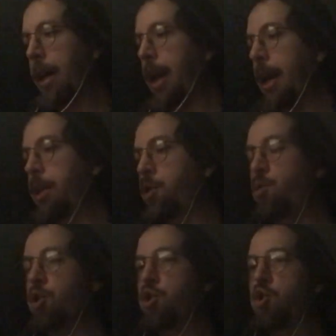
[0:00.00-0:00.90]
and to
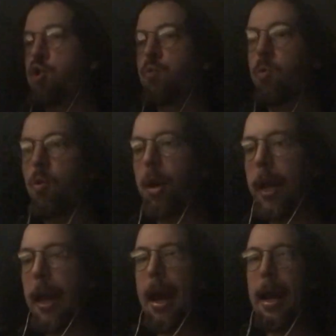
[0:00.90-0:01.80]

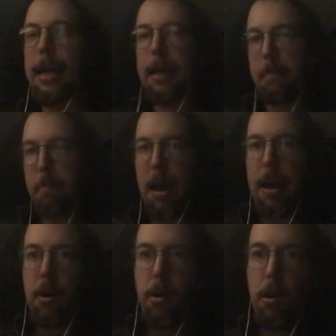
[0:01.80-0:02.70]
destroy any
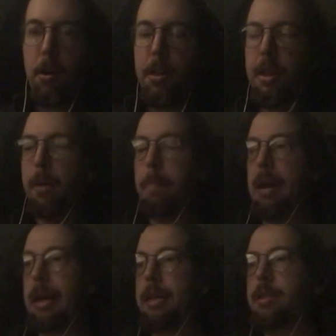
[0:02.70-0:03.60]
competitor to the
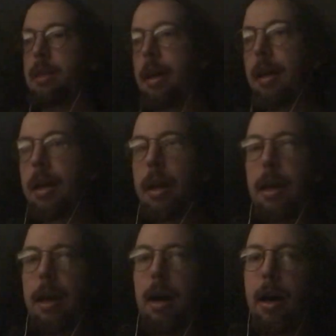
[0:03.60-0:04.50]
biggest
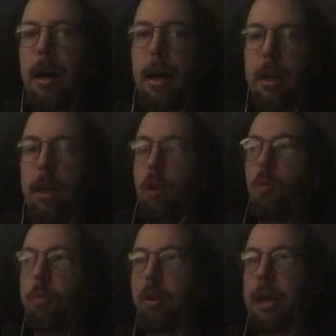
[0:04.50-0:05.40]

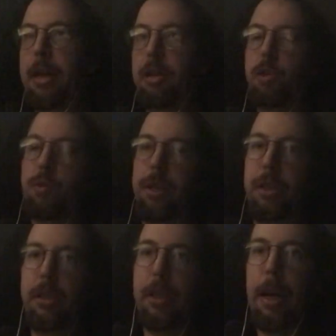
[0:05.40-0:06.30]
global
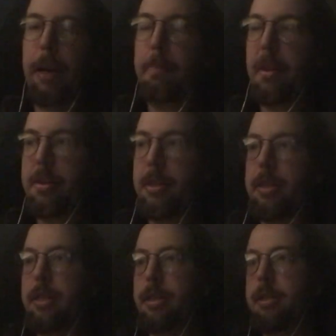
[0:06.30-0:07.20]
industries and
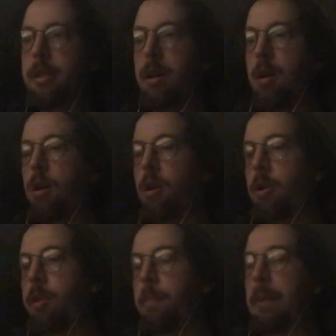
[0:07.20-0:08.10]
businesses,
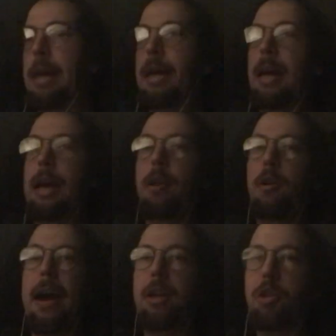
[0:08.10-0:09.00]
all of the big
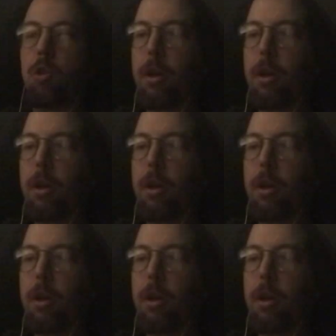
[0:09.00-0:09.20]
international